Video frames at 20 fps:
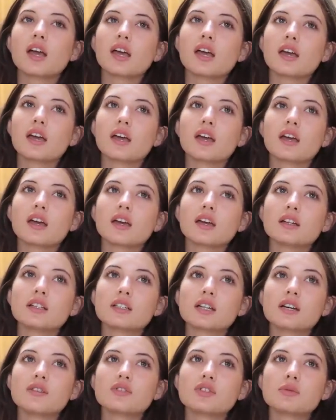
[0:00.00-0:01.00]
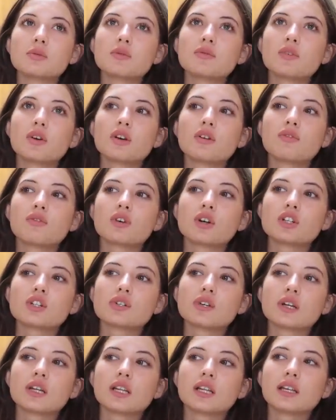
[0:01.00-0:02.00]
And I've just been very
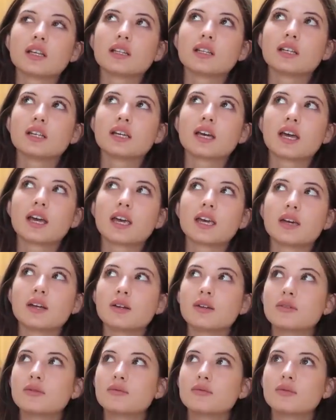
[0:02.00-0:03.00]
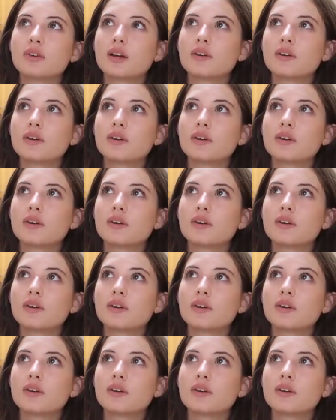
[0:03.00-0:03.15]
frustrated lately.